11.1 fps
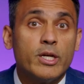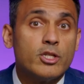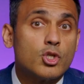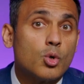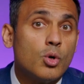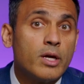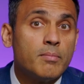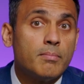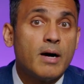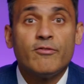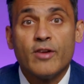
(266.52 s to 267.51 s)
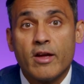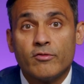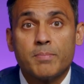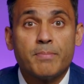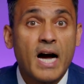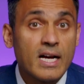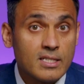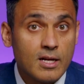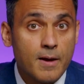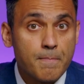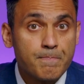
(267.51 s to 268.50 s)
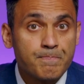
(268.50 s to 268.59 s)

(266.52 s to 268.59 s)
enjoy my favorite pastime.